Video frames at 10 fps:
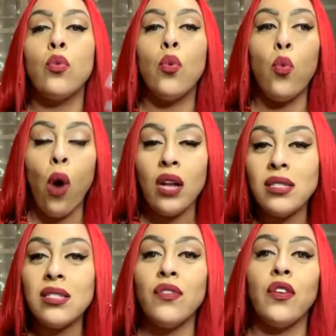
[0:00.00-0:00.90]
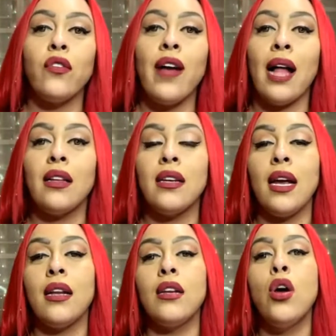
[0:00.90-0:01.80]
wants to feel
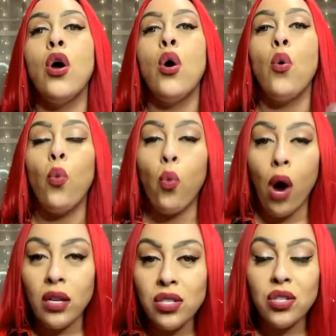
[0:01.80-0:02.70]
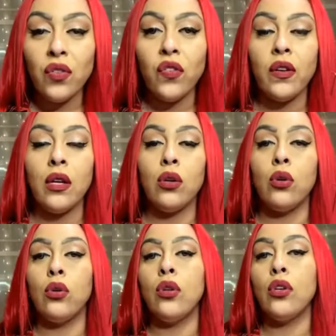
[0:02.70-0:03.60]
validated, wants to
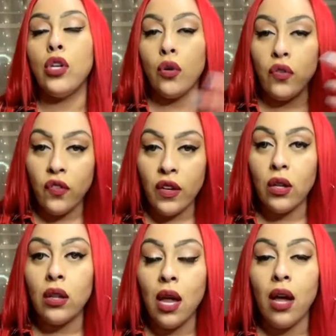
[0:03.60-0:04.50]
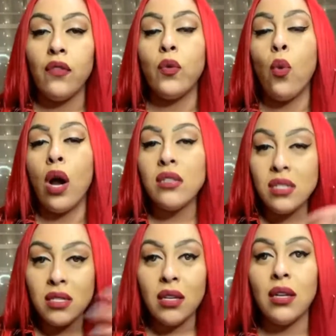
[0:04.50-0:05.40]
feel love, wants
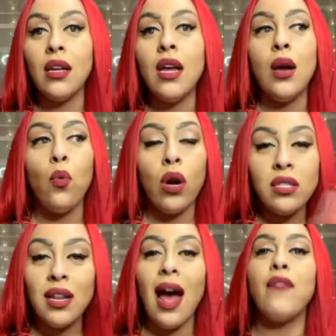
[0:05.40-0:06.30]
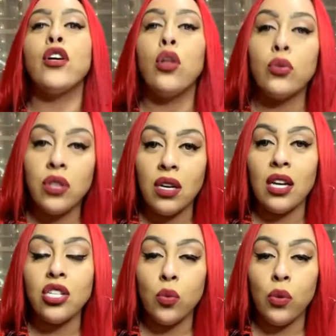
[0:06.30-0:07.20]
to have a close
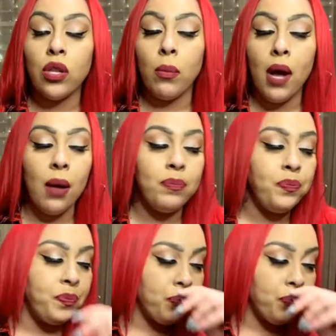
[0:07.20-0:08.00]
connection with their mom,